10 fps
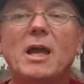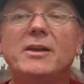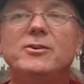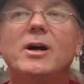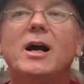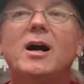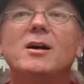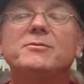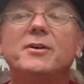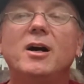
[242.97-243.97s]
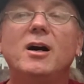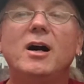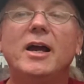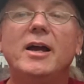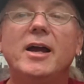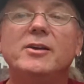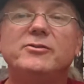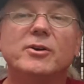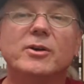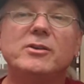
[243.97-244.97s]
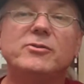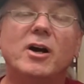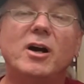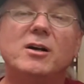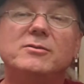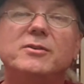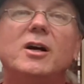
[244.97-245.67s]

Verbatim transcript: and you have uh, a, a, series of,